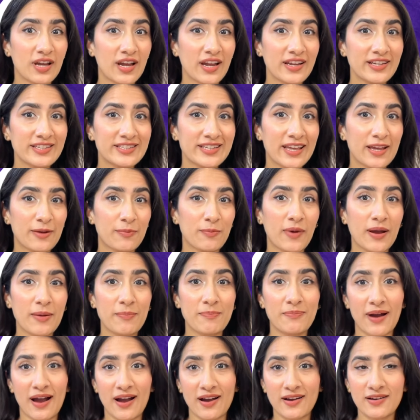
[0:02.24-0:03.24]
I take my
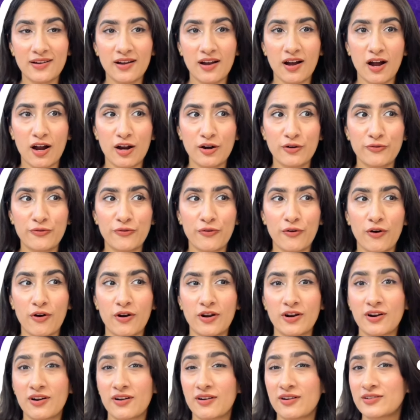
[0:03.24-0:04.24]
bank card
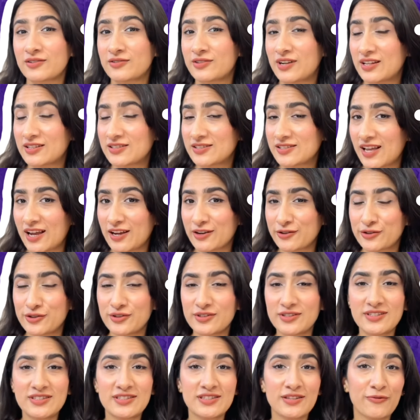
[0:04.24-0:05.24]
for
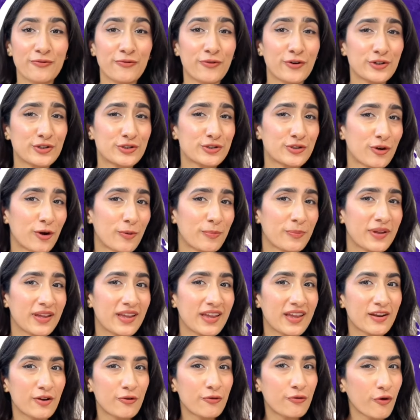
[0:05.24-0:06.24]
transactions for
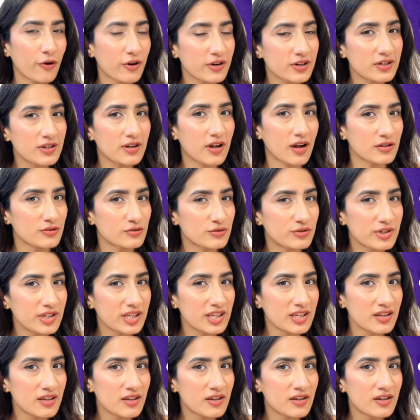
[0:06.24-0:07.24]
shopping in a foreign country?